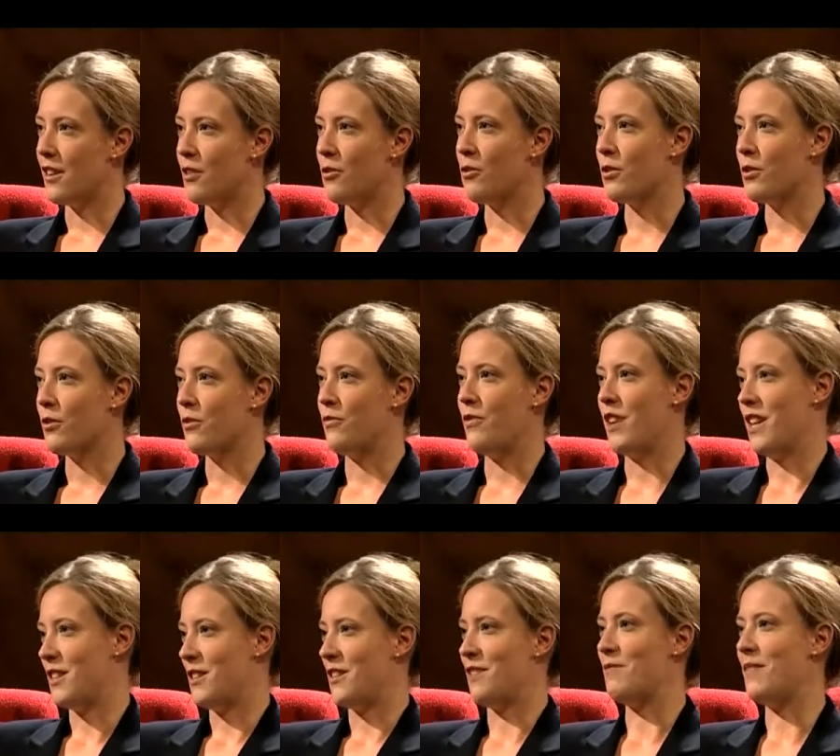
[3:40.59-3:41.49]
All the
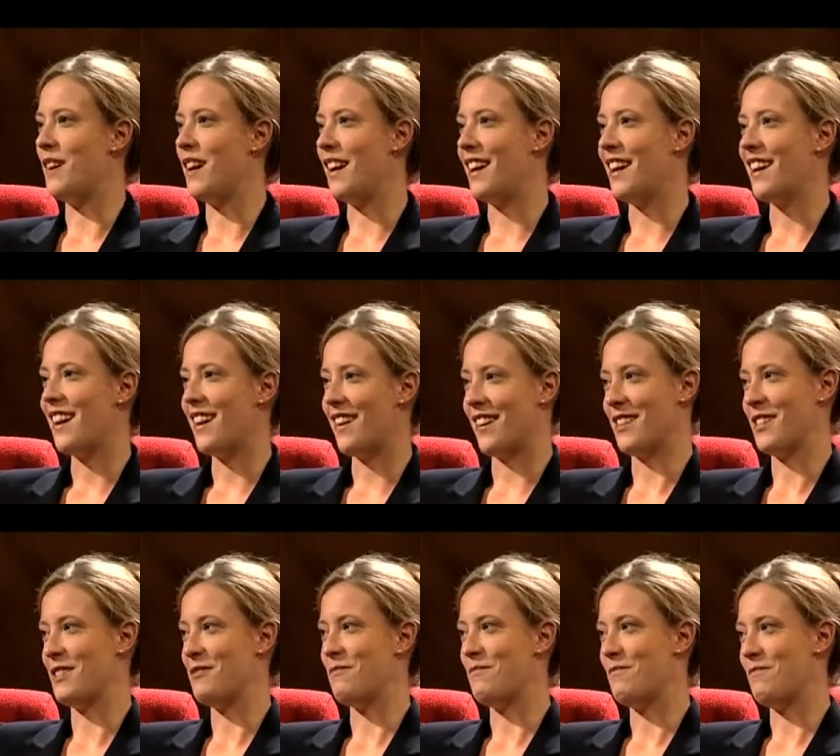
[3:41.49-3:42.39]
rest of my
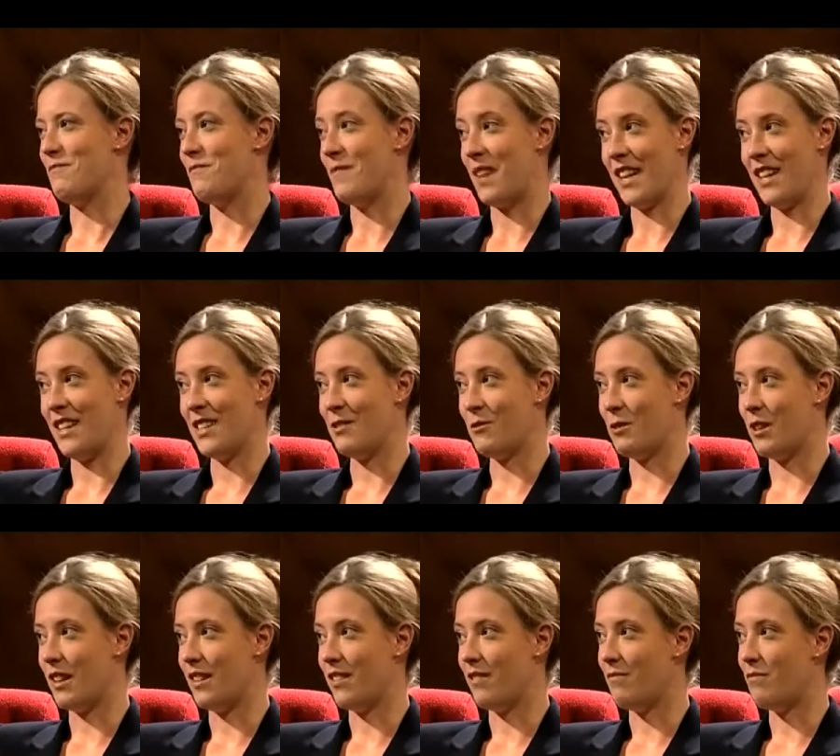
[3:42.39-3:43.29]
classmates
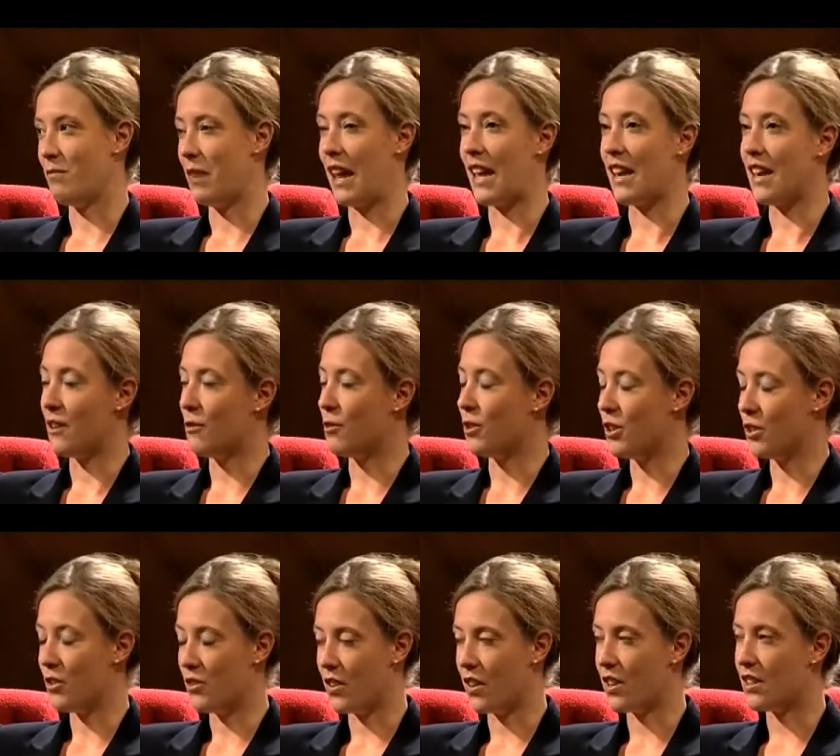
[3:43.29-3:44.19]
were planning what
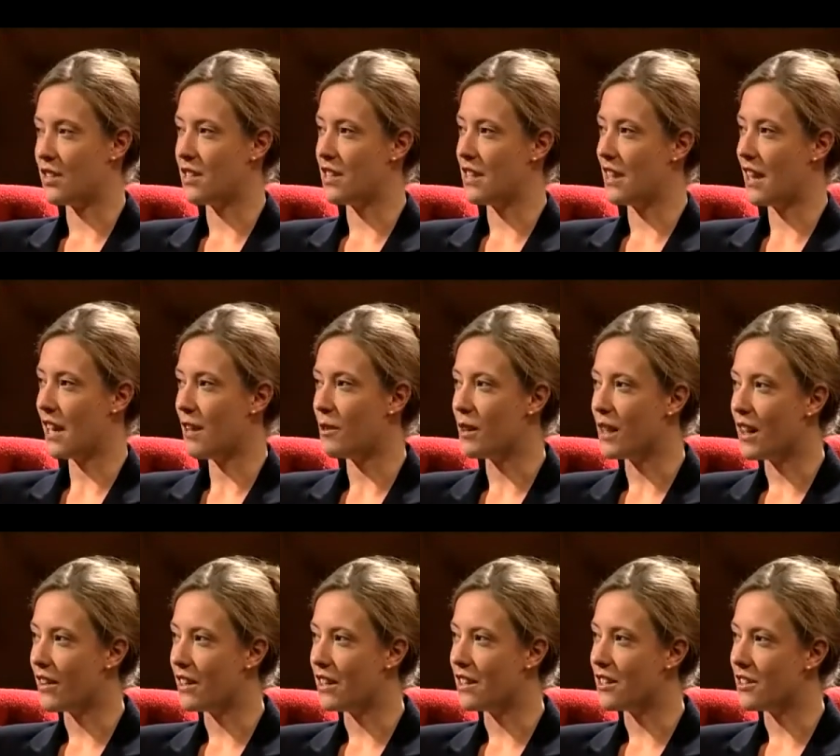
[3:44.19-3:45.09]
university they were
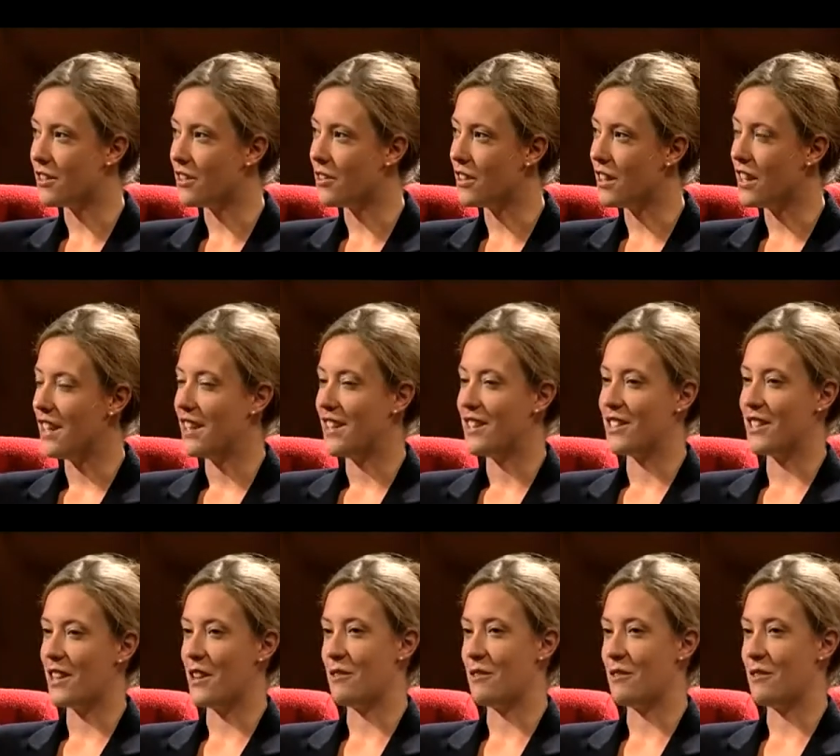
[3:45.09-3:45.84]
going to. So